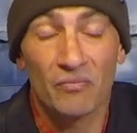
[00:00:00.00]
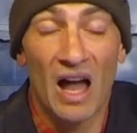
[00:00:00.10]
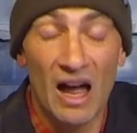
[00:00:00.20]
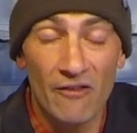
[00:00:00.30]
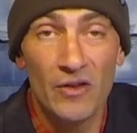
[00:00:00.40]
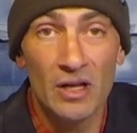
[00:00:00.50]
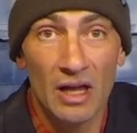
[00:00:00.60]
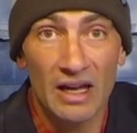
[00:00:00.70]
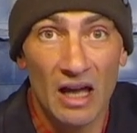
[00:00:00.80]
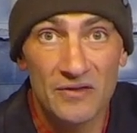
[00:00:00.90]
I feel
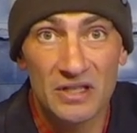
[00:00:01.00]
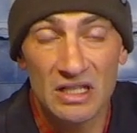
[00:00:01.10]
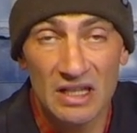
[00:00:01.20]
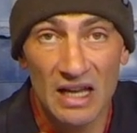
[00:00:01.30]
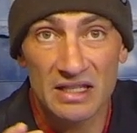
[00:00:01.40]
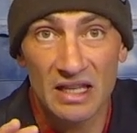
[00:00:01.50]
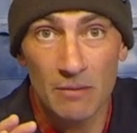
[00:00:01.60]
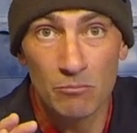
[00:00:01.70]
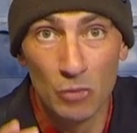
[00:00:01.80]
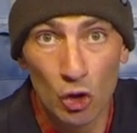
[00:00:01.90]
like I've seen that
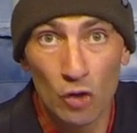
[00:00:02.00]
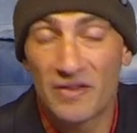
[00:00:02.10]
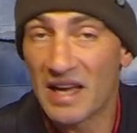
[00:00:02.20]
same move,